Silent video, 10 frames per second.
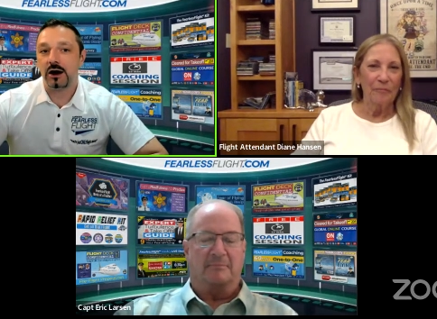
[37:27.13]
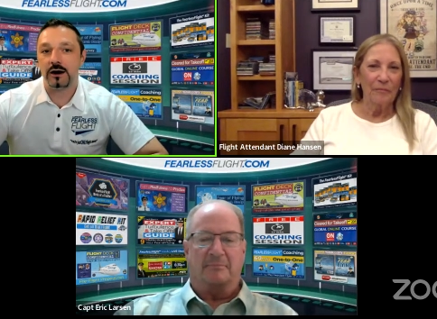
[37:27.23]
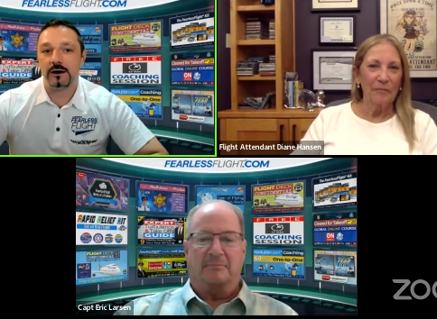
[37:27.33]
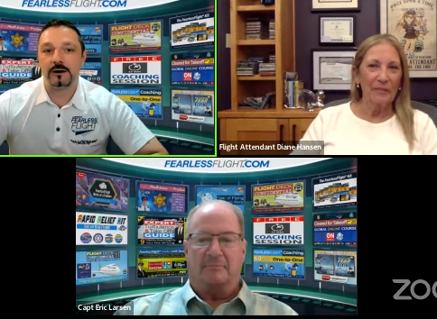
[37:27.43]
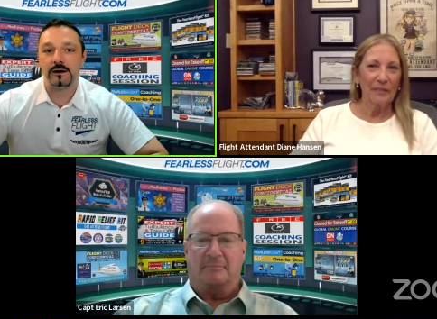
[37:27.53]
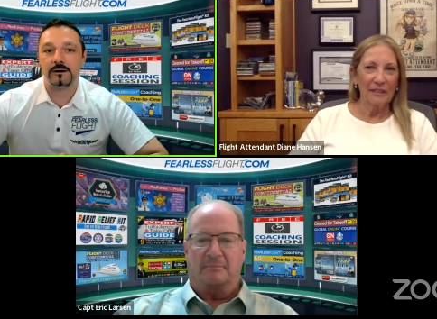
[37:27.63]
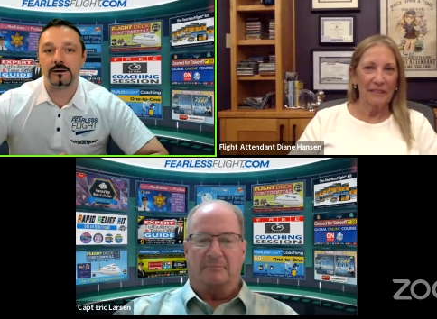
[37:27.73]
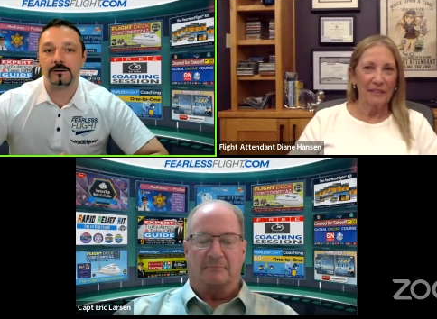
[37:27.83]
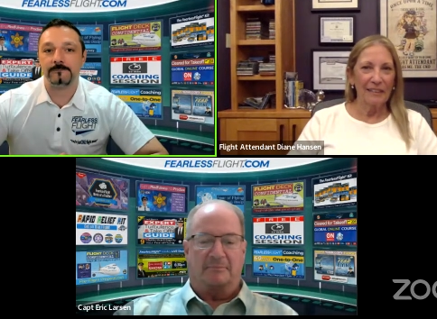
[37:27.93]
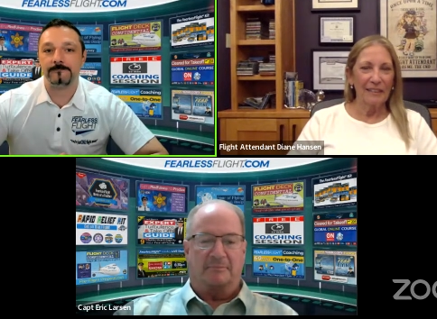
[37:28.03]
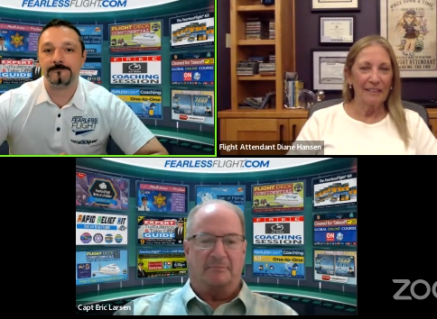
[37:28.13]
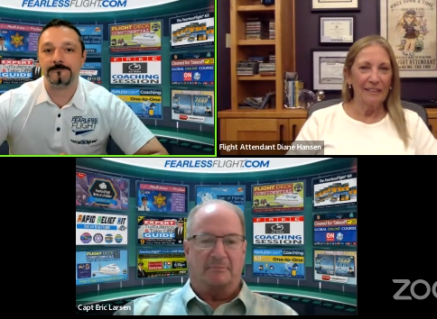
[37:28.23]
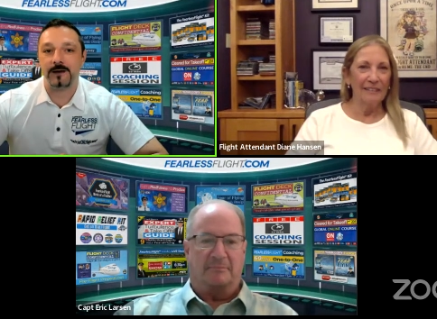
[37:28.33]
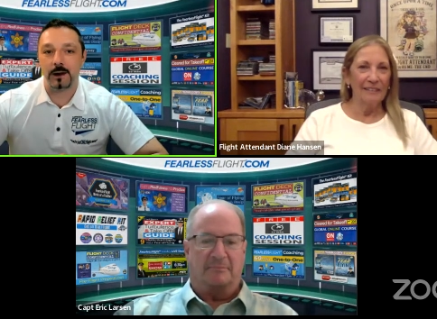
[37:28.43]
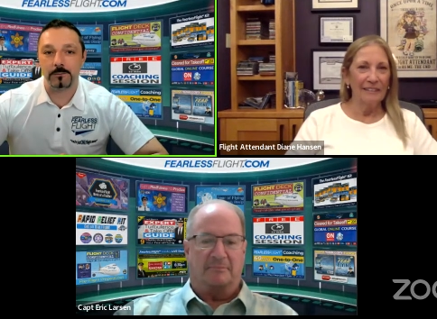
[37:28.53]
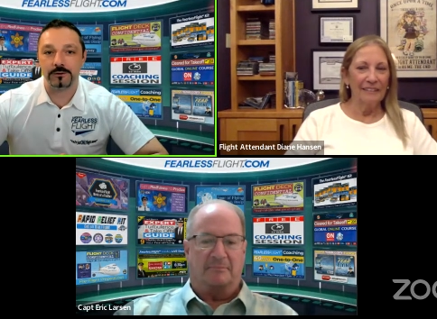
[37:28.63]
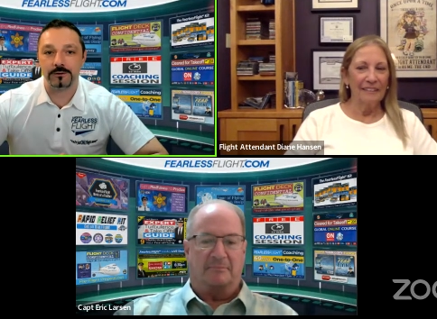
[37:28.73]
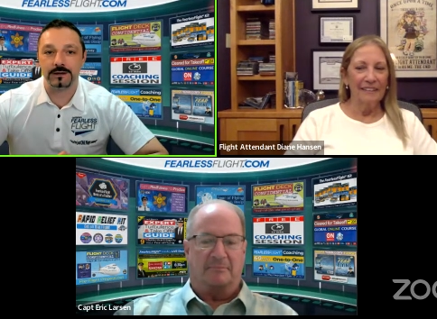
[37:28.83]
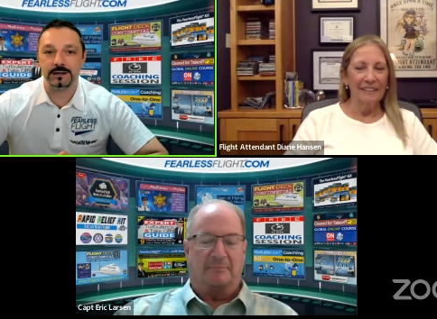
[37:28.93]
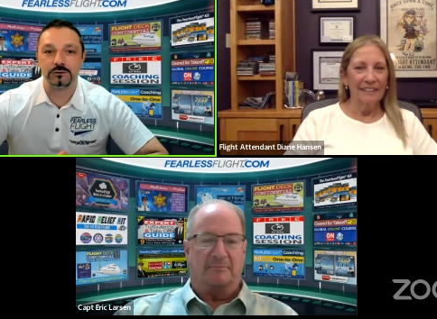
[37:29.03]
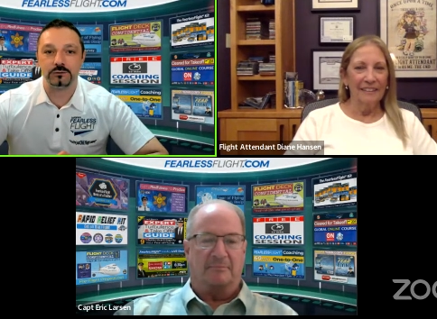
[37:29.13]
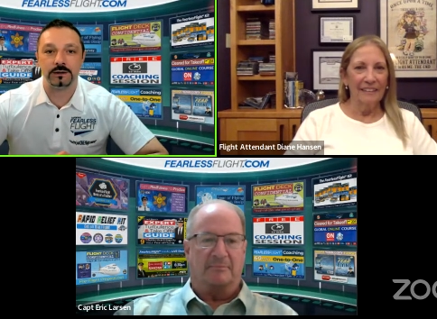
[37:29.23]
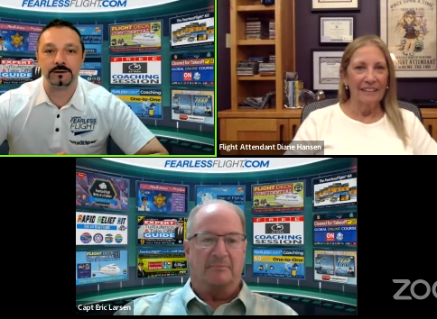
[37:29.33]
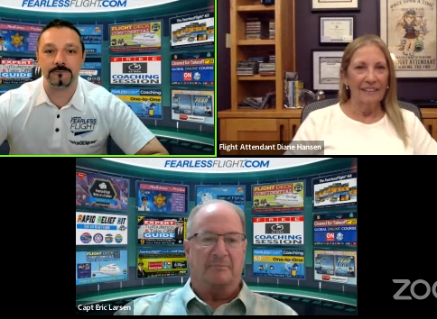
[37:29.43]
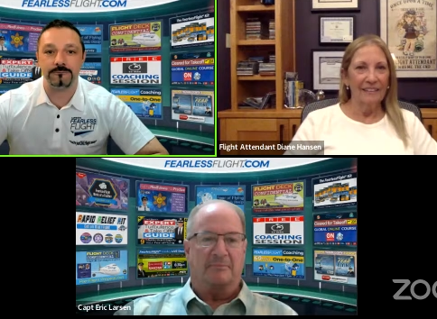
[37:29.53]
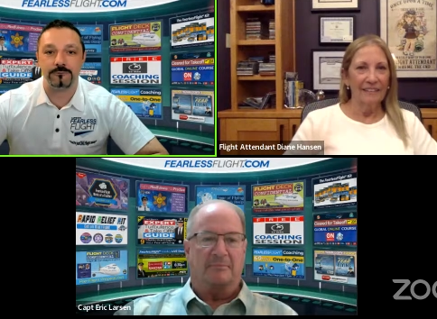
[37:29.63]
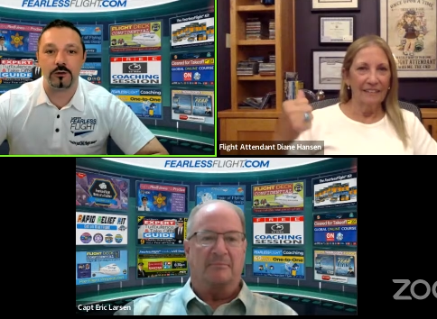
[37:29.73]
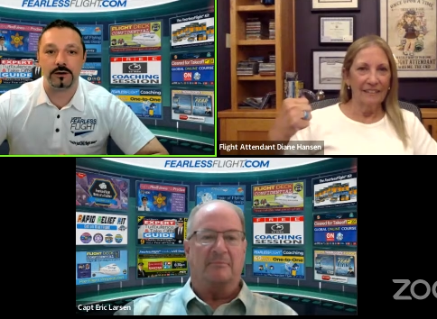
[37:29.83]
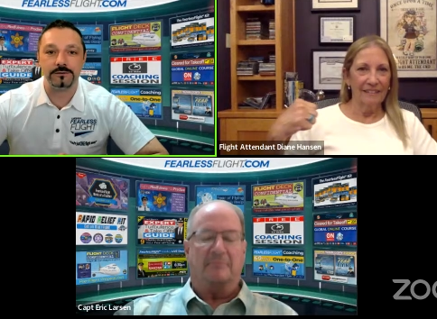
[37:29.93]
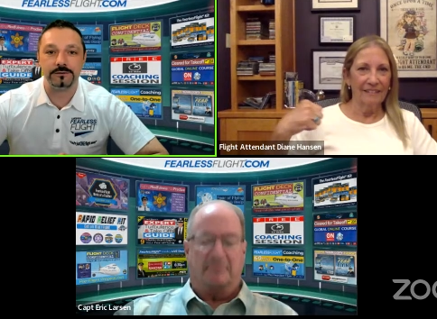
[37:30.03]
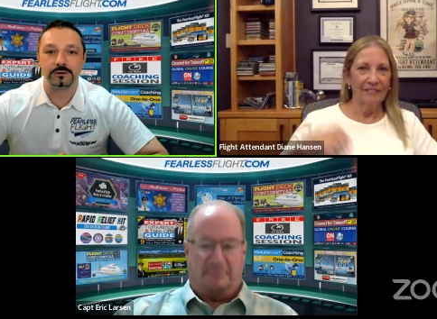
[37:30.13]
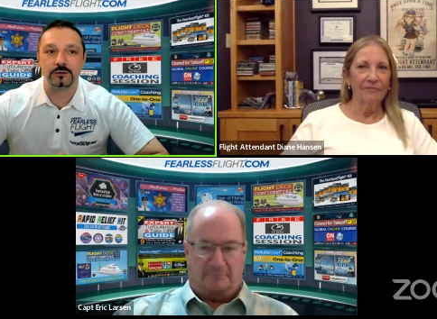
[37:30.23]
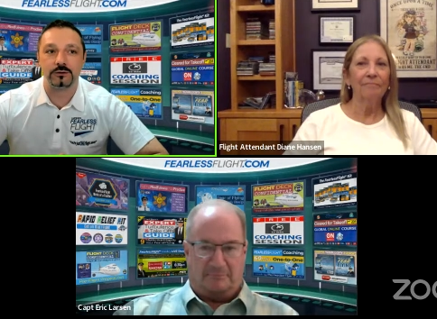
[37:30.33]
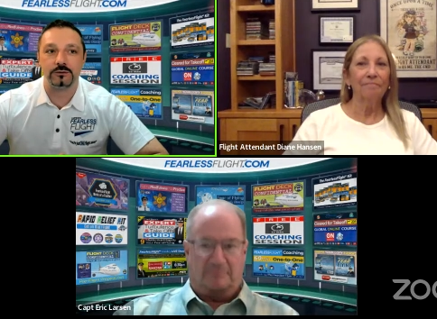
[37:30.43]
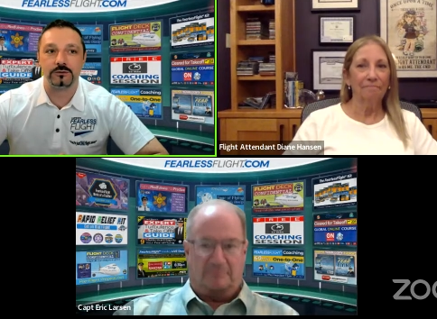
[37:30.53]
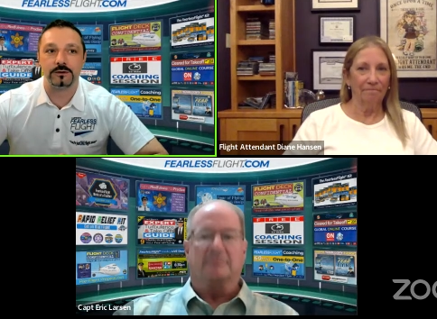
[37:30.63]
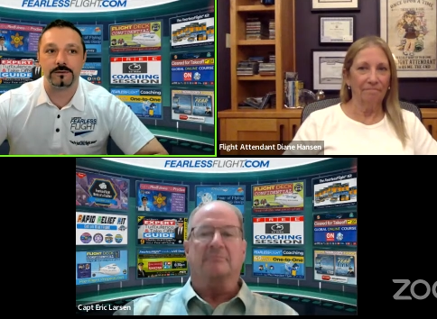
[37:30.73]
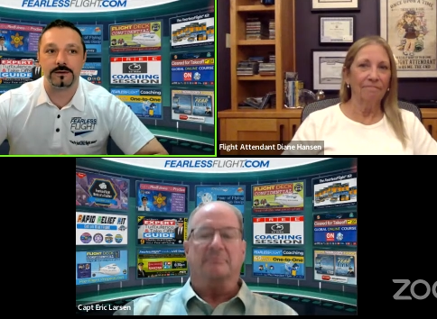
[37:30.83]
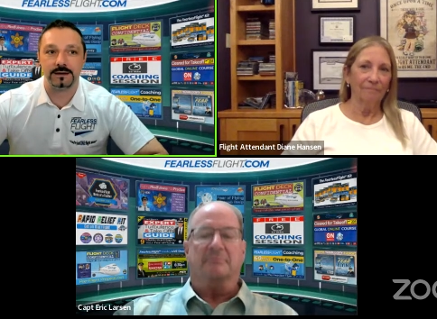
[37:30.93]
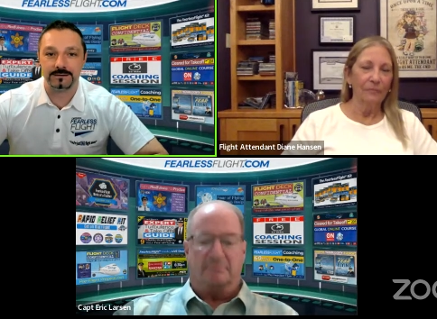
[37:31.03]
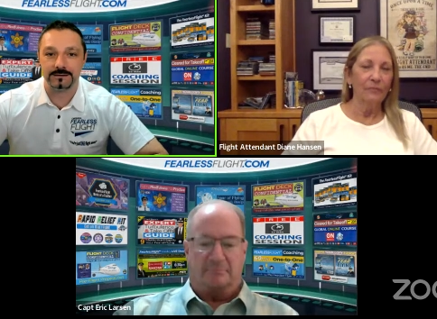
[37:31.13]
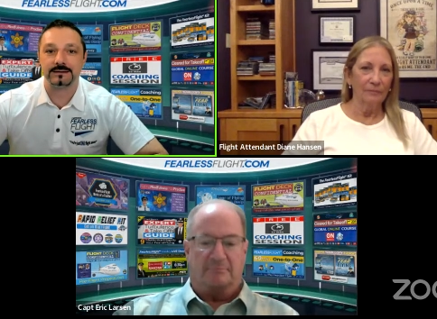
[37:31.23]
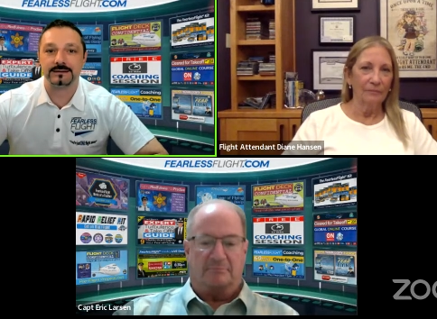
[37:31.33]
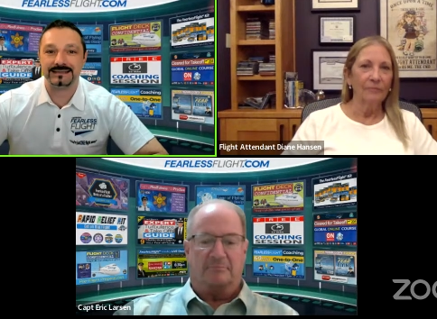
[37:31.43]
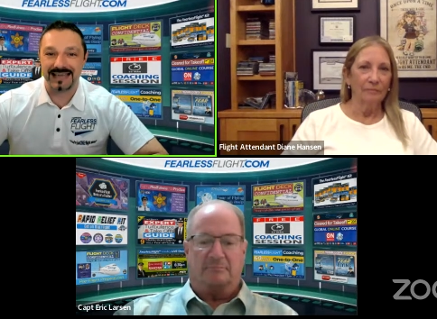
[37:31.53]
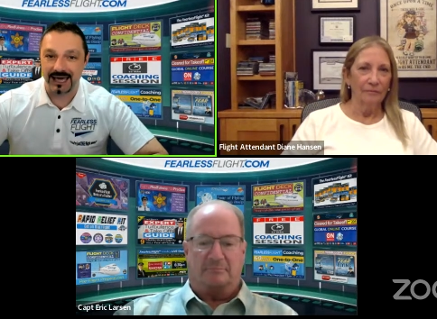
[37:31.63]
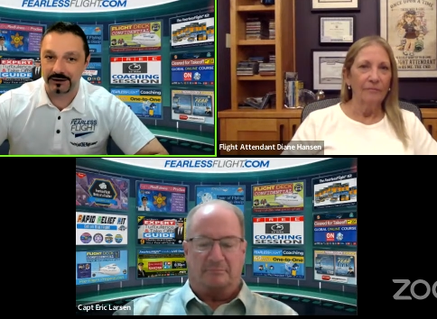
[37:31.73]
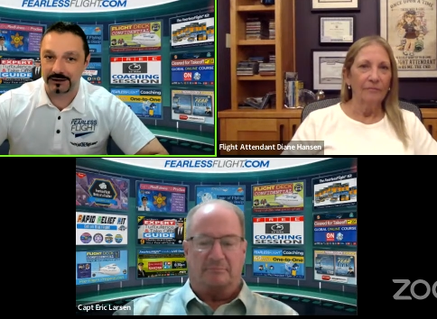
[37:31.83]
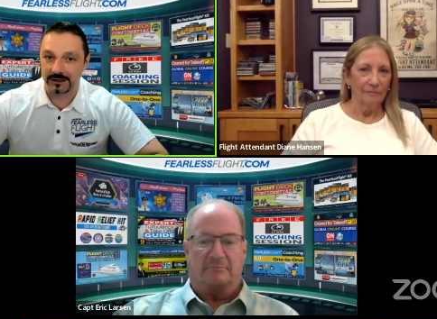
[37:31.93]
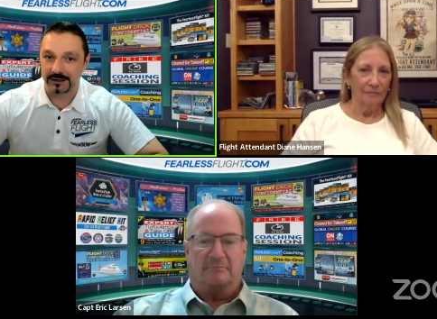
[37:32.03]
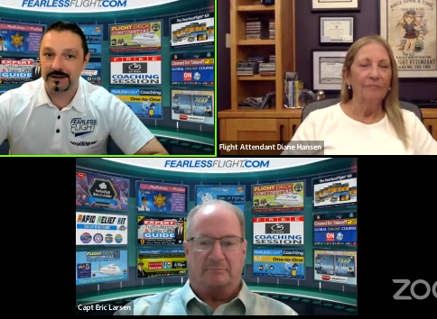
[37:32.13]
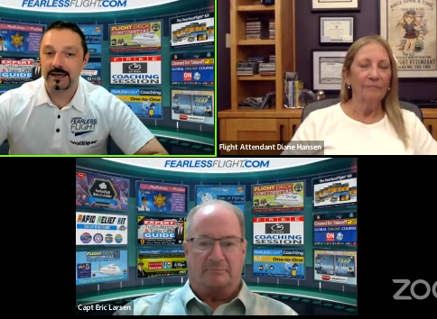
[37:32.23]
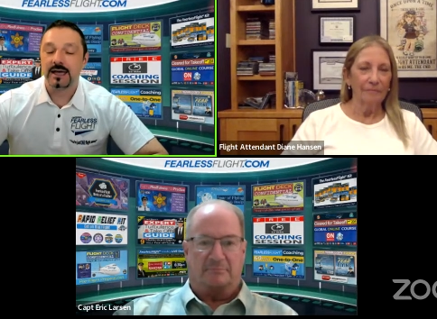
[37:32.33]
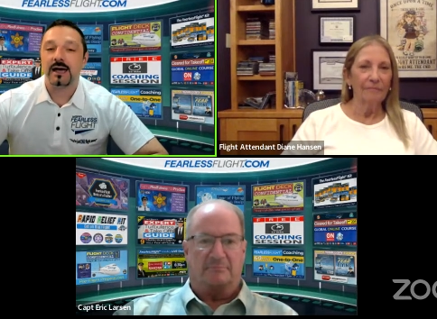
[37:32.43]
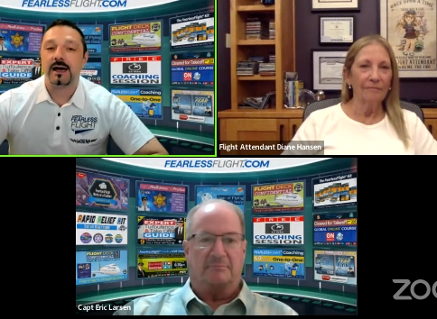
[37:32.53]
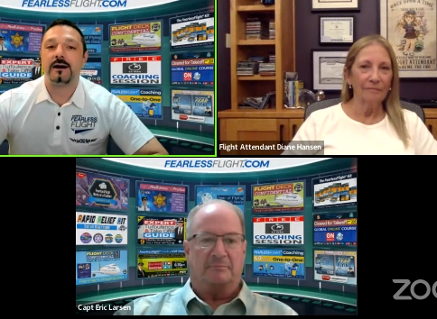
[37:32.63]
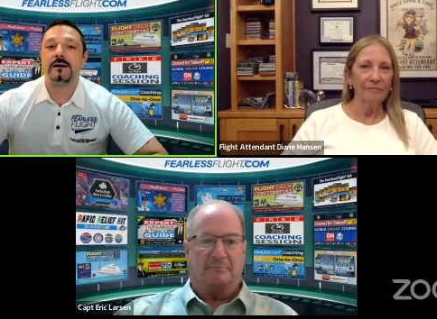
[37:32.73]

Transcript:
Speaker 1: on um, February 24th, so this Saturday, mm-hmm.